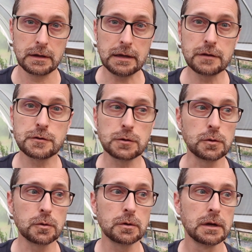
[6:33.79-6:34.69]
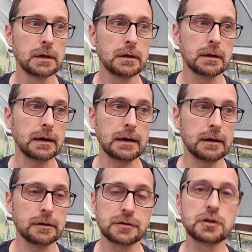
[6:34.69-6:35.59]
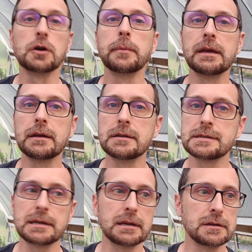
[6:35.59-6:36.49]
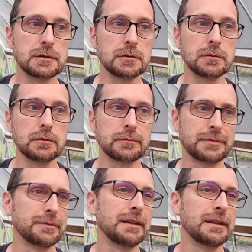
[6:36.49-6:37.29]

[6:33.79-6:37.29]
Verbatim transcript: into uh, sermons and into